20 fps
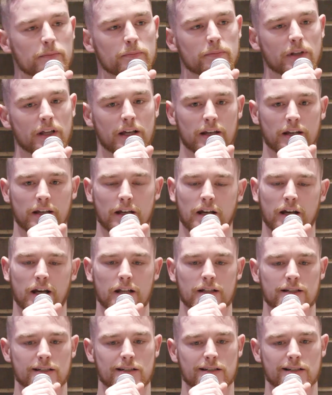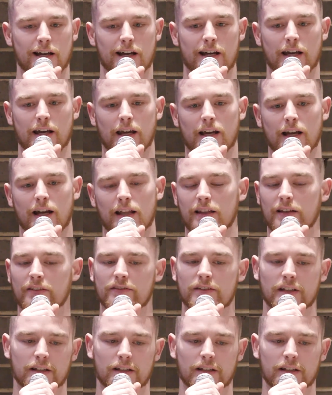Played in countries like, I lived